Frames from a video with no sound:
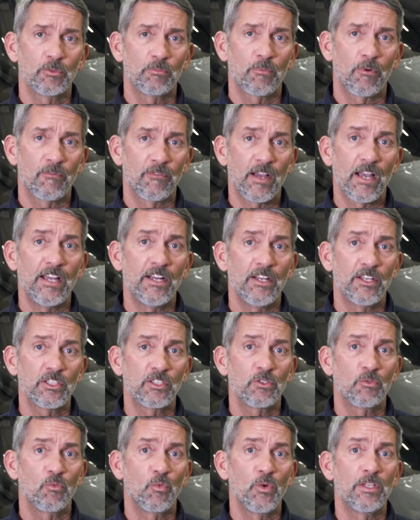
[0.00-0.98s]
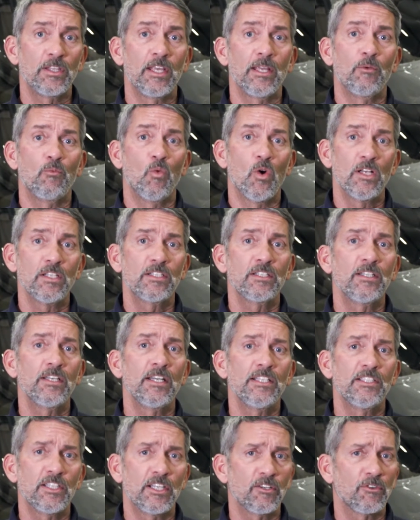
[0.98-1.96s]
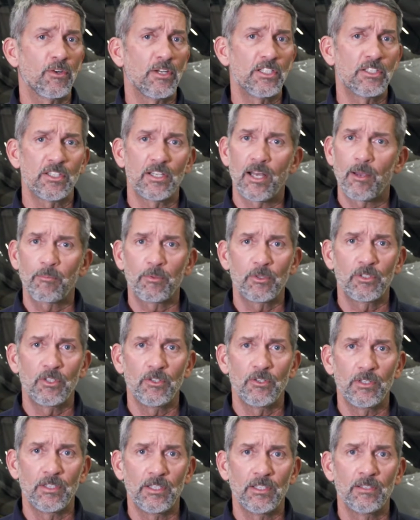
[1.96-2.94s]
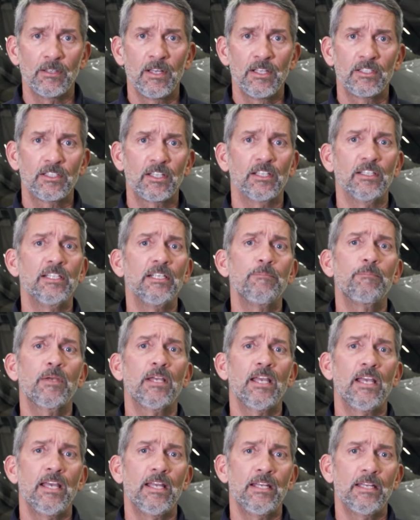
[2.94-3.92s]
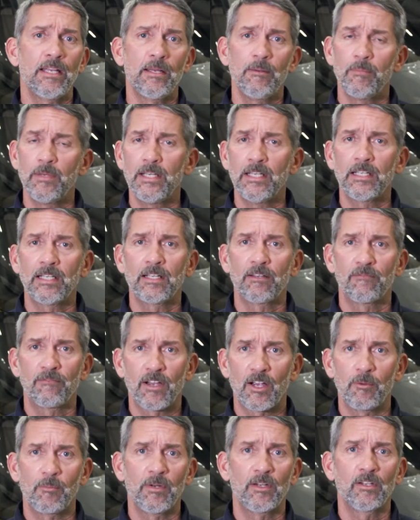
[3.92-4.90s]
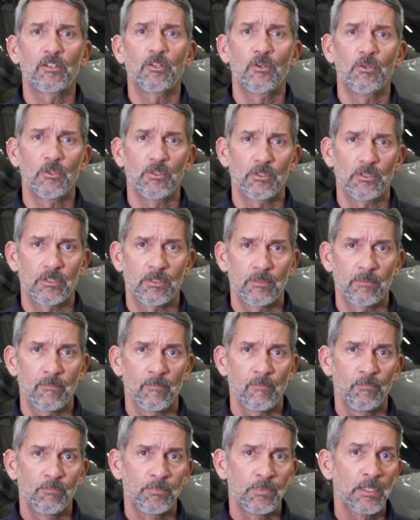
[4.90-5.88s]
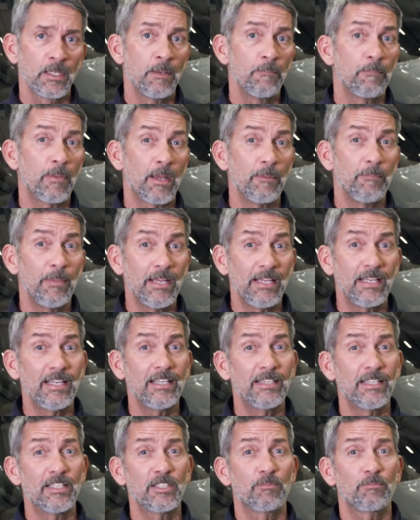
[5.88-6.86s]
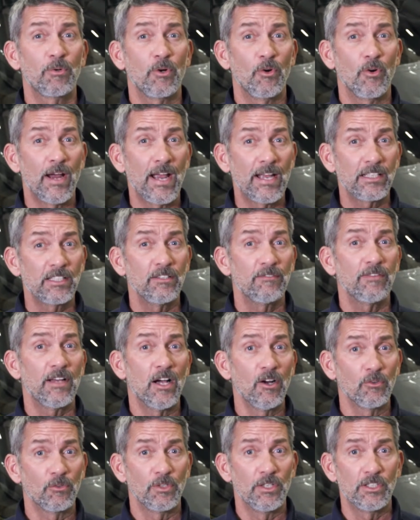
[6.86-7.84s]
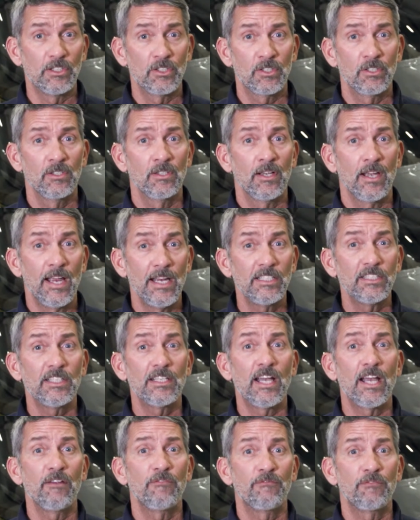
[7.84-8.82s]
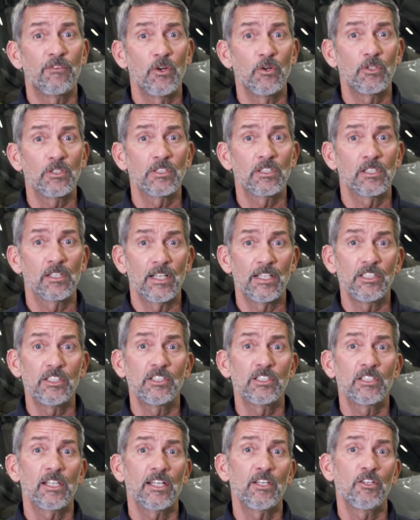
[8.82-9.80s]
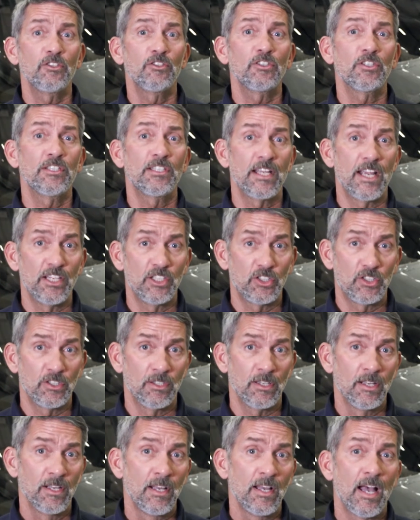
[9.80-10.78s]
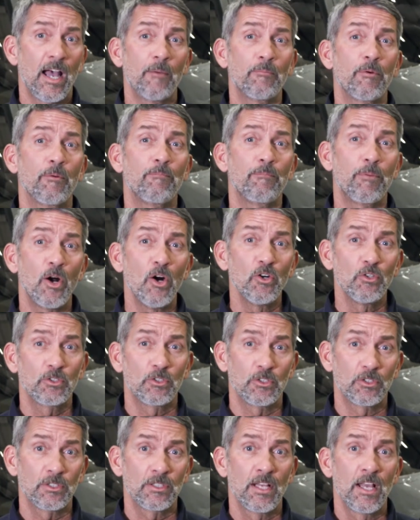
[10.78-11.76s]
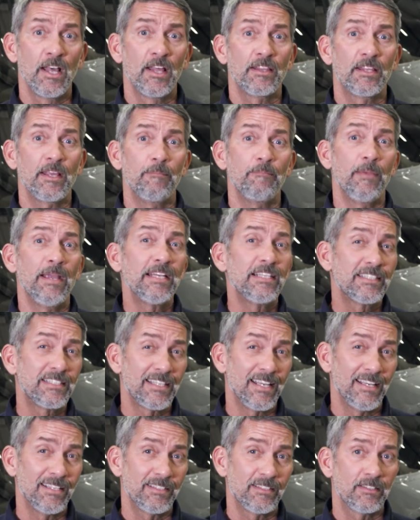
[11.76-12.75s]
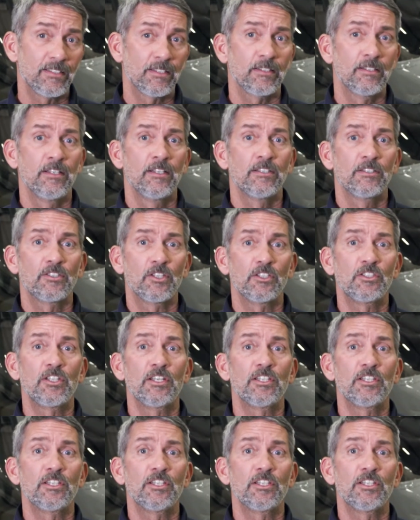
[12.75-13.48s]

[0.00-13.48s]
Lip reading: provide us with a once-in-a-generation opportunity to leap ahead in meeting environmental goals. By making this proactive outreach, HAI focused legislators' attention on proposals that make sense, such